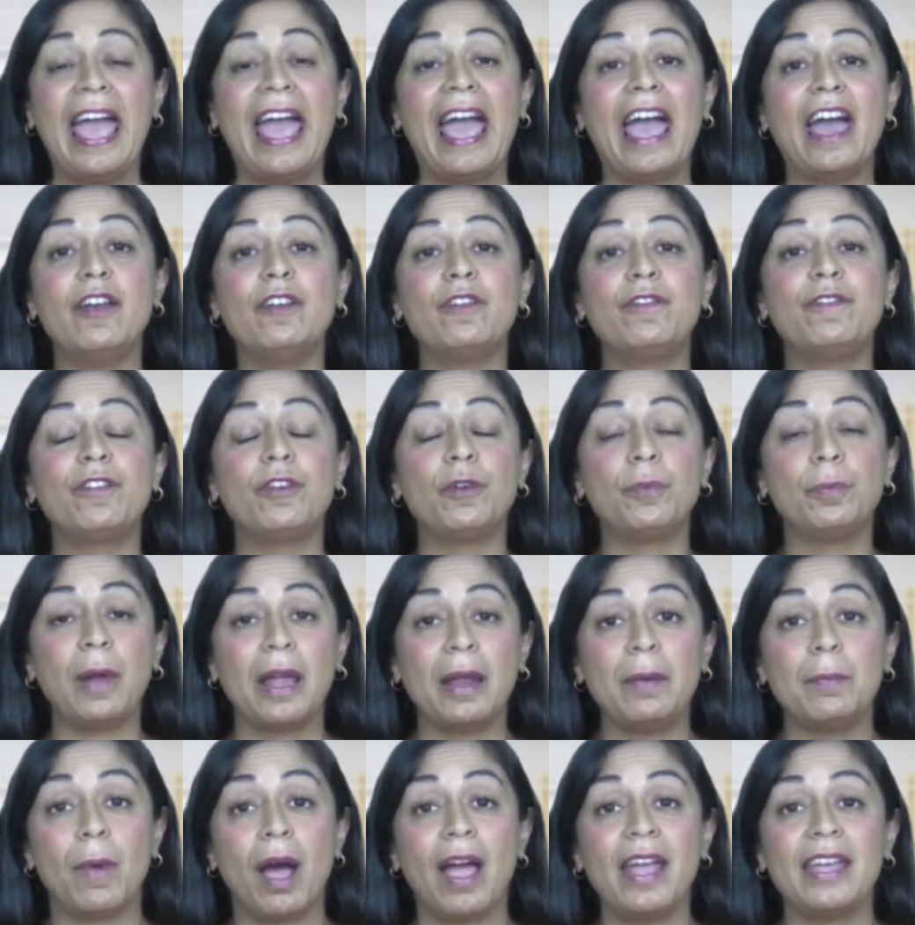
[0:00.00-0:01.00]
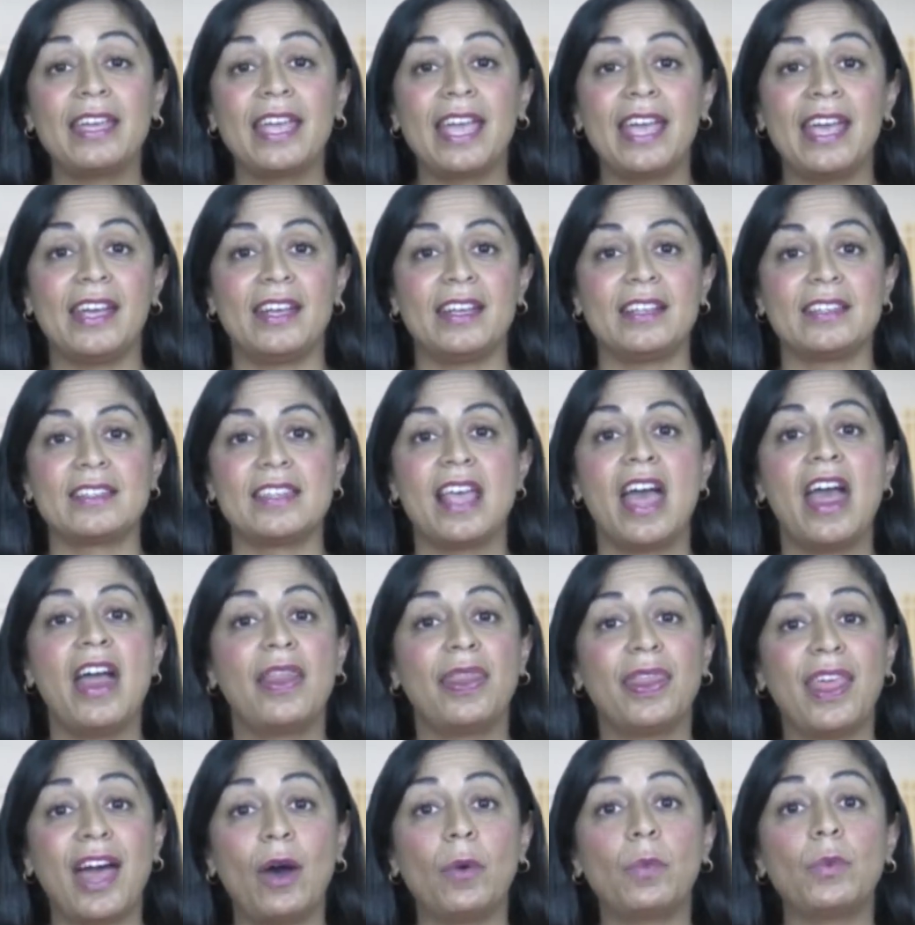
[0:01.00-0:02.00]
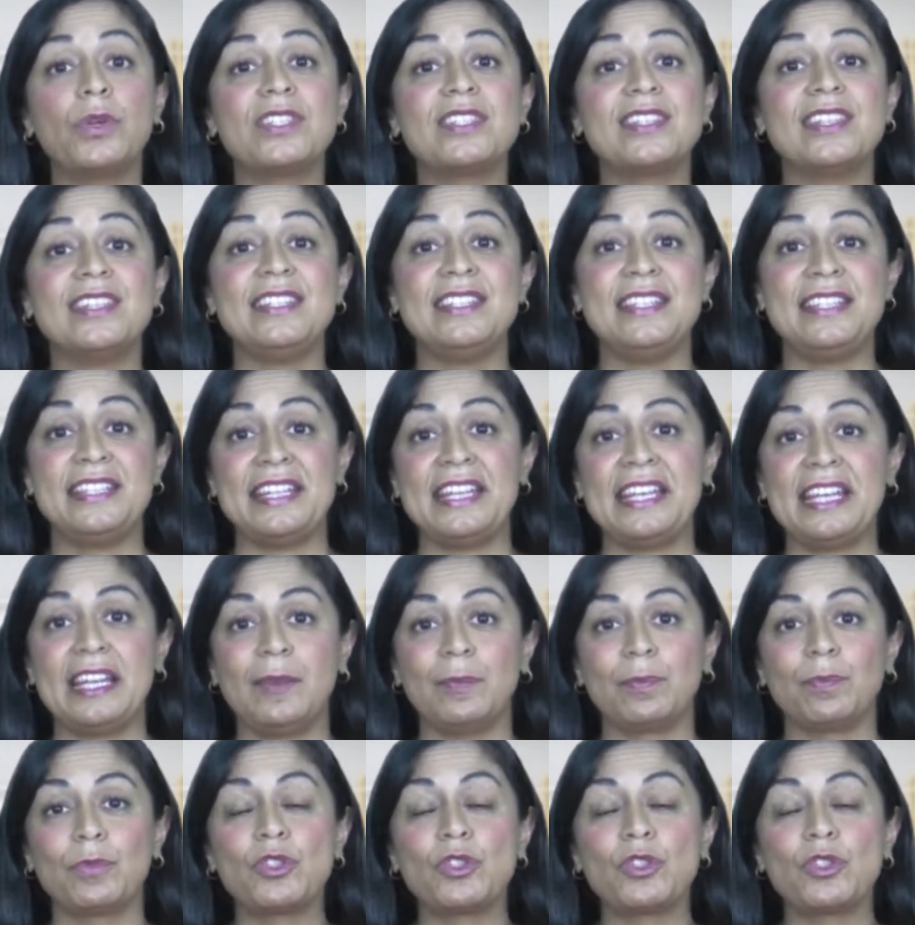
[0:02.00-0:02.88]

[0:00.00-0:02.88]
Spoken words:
And in my case, that was a D.